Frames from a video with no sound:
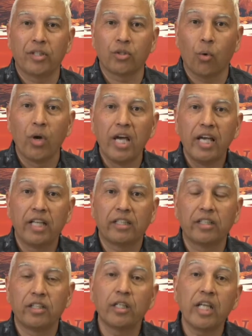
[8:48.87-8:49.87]
So
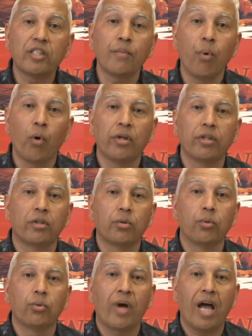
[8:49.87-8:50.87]
it's important
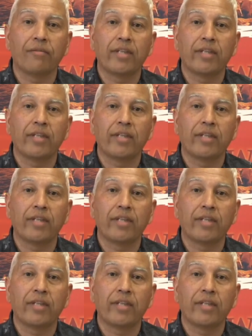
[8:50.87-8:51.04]
to have